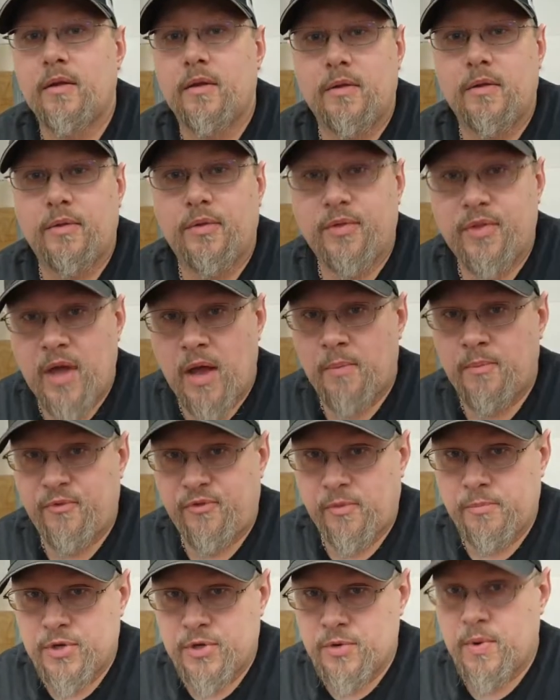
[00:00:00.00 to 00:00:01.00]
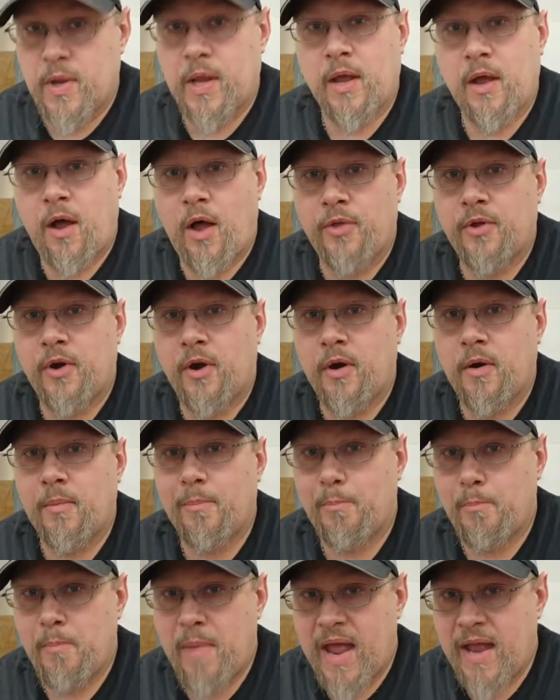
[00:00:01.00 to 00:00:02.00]
them from doing other
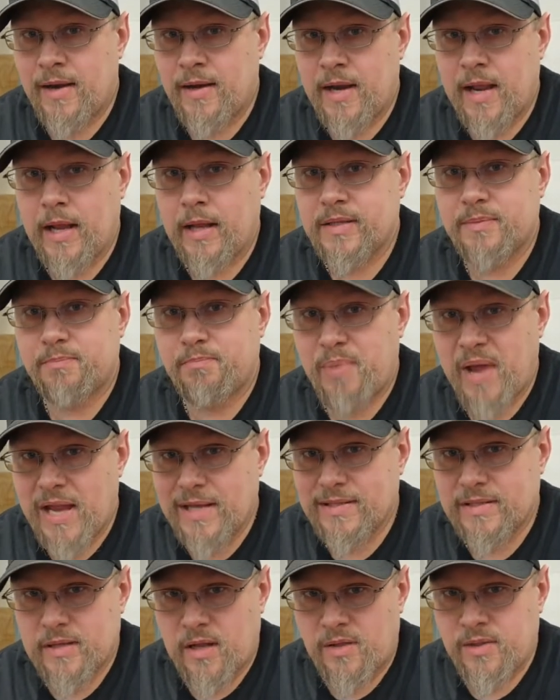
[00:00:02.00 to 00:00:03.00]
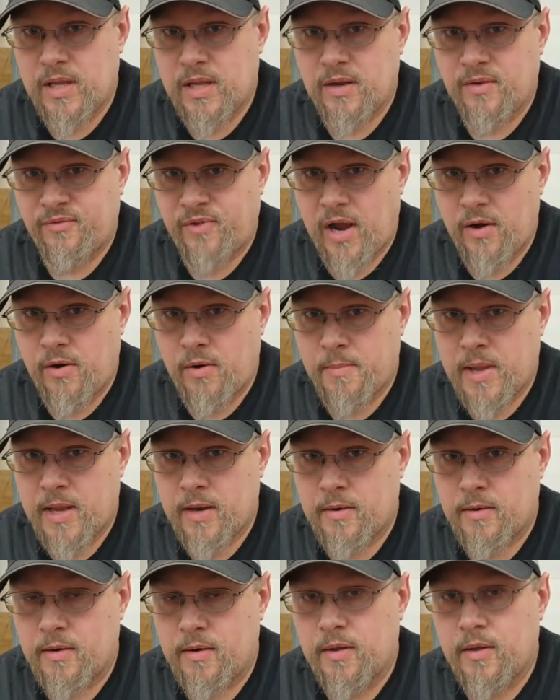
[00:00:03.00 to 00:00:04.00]
mandates based on the environment.
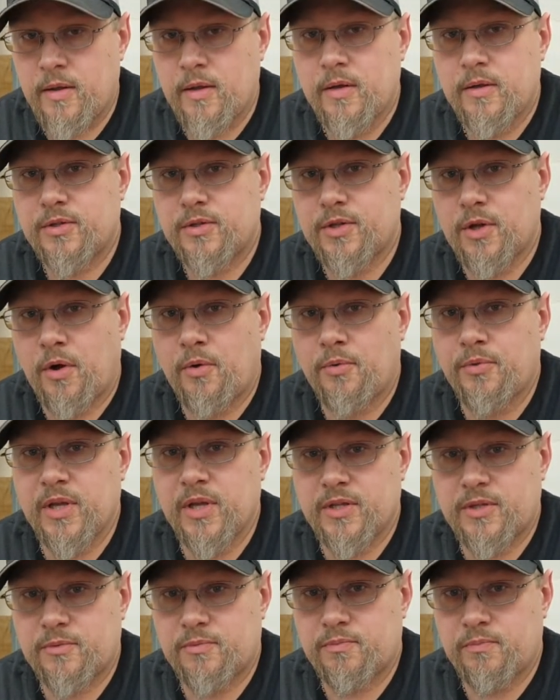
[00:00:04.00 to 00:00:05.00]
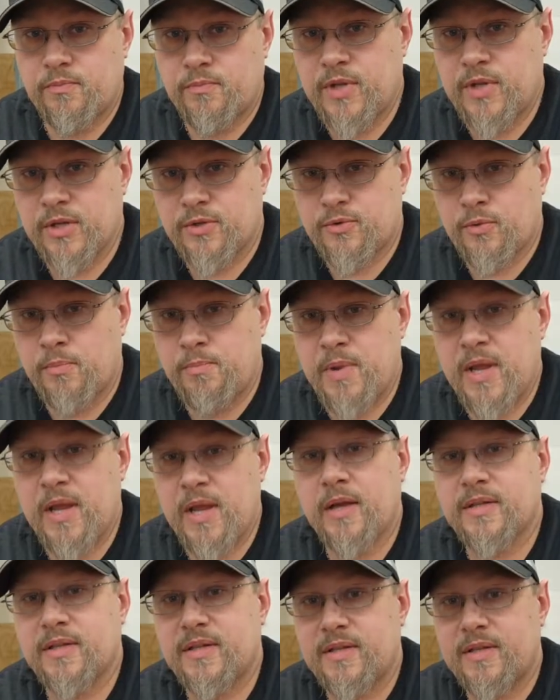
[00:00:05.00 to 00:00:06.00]
So this would be
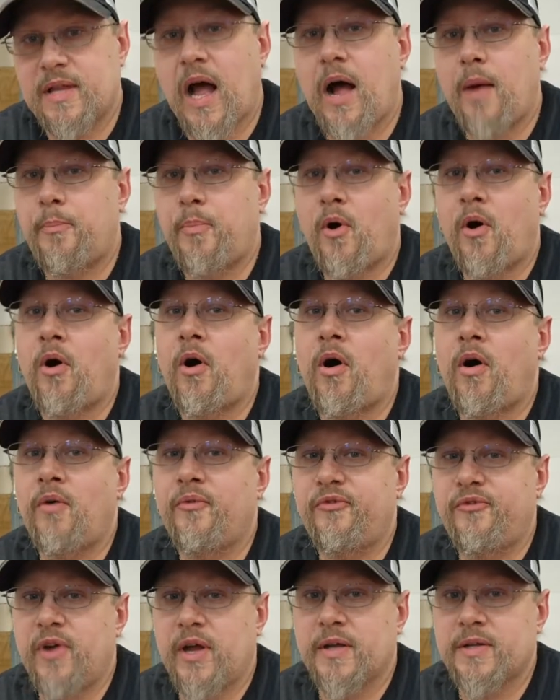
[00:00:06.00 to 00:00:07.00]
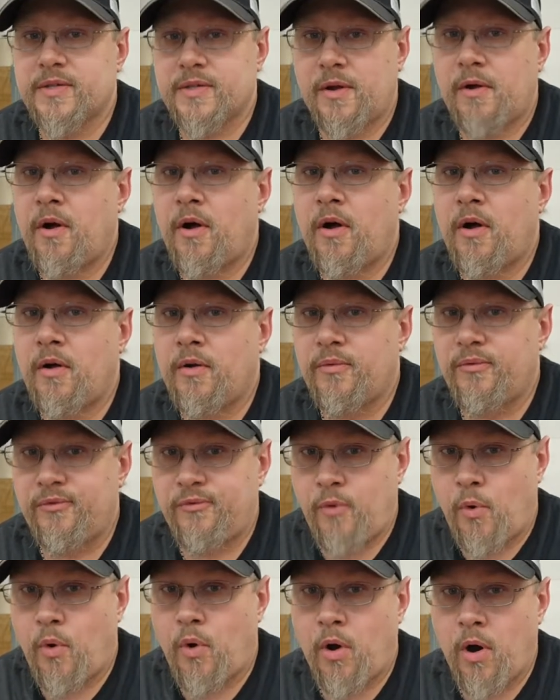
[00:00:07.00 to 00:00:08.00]
a stop all, fix all
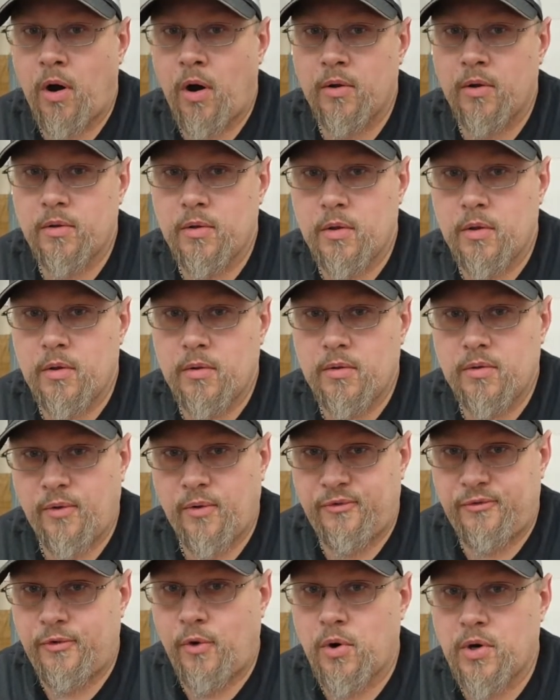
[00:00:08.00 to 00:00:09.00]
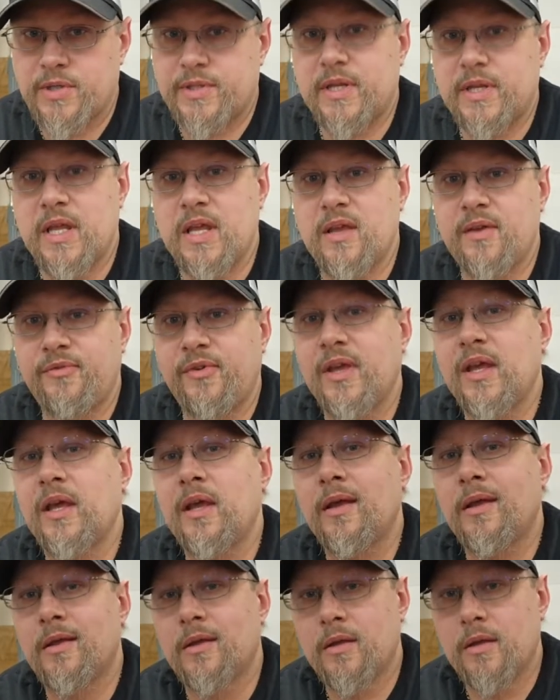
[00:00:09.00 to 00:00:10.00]
for the forced
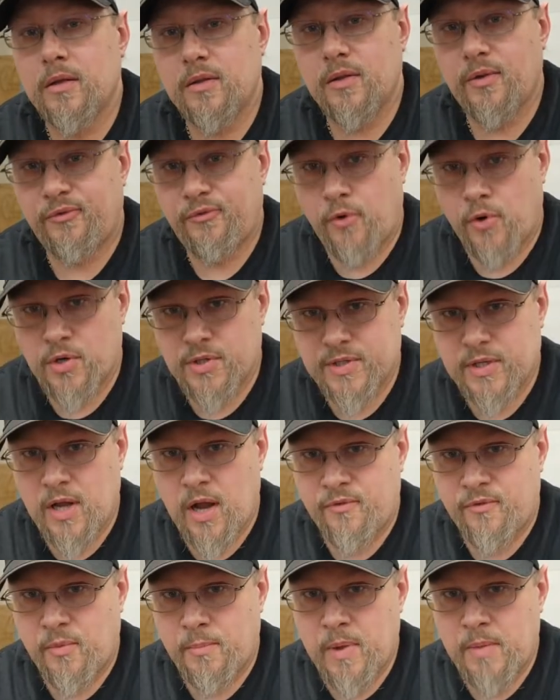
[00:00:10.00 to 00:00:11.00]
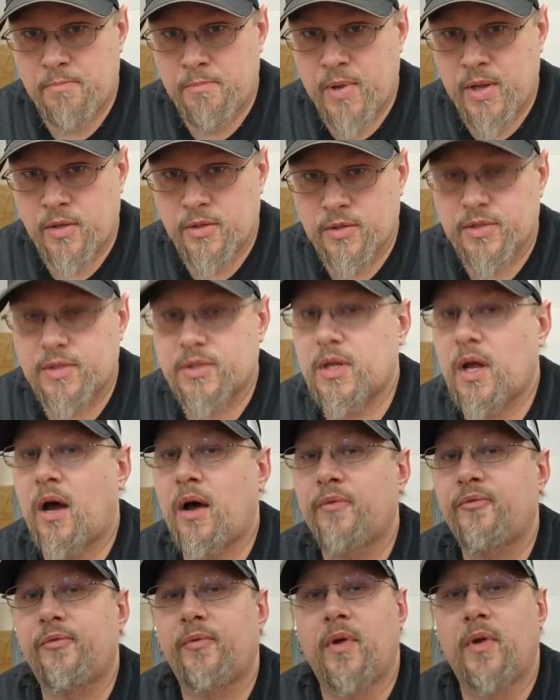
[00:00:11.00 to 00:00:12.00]
EV, the forced government bill
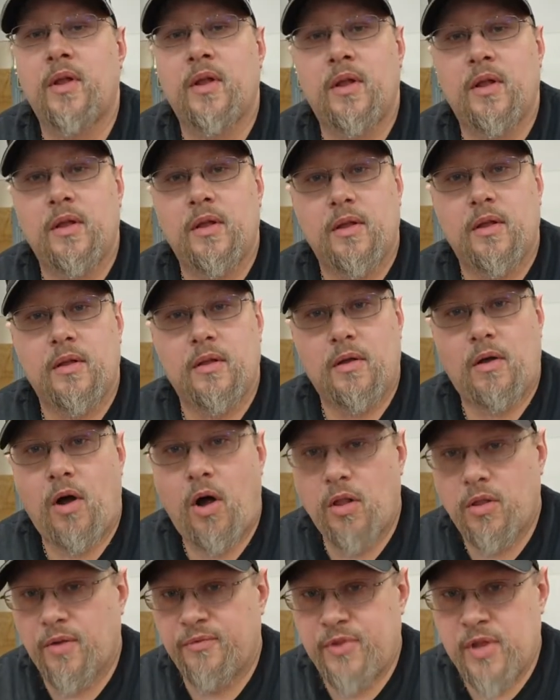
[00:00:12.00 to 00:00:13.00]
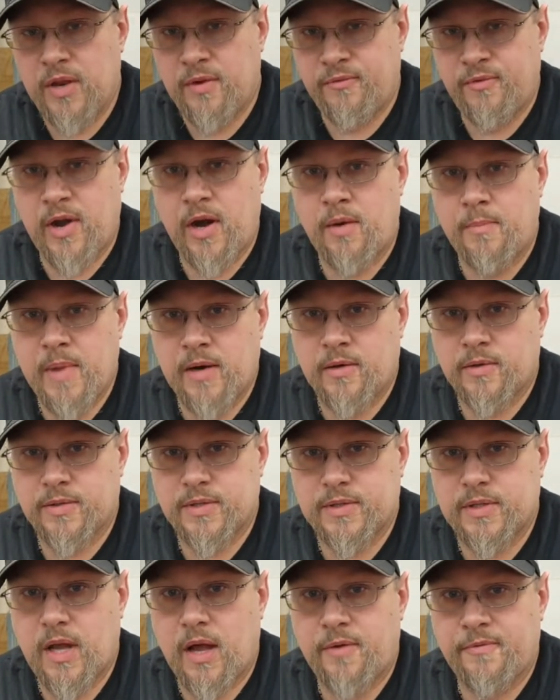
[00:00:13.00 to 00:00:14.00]
stuff, all of the environmental
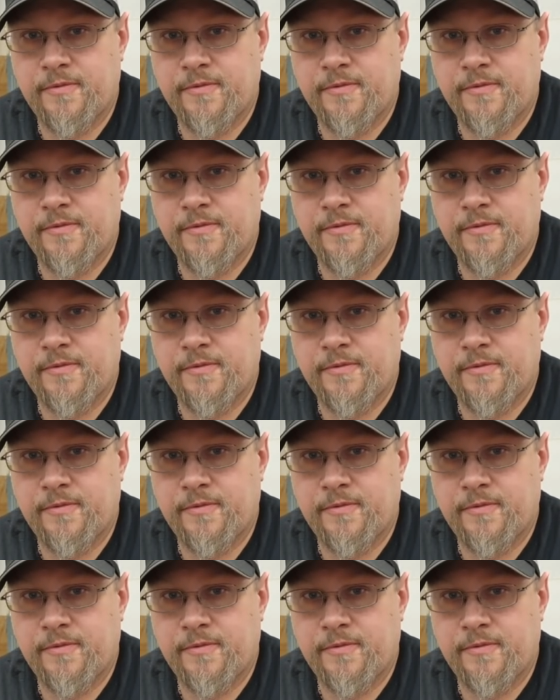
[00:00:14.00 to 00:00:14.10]
stuff.